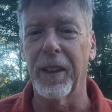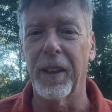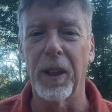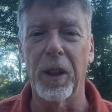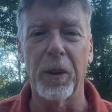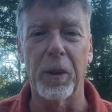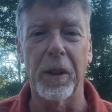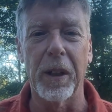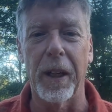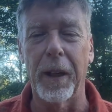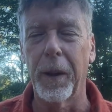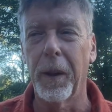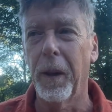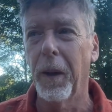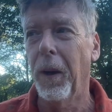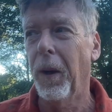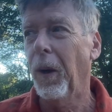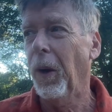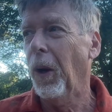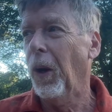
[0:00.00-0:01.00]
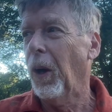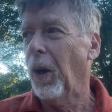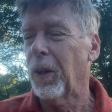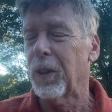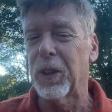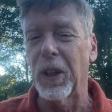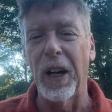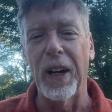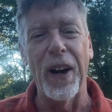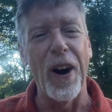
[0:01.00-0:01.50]
okay?
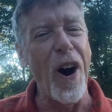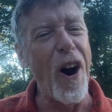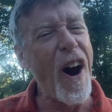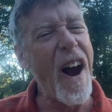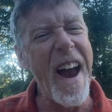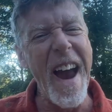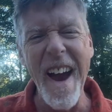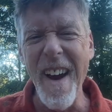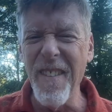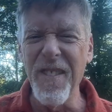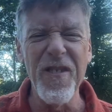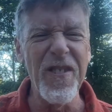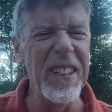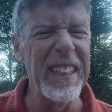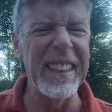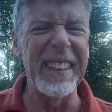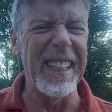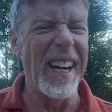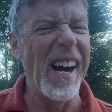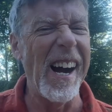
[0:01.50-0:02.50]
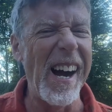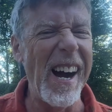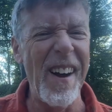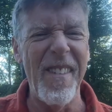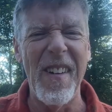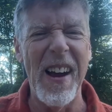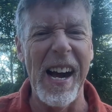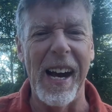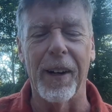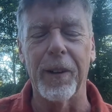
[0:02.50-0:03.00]
Every
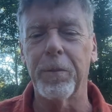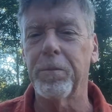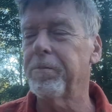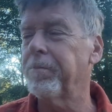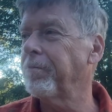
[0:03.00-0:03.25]
time out,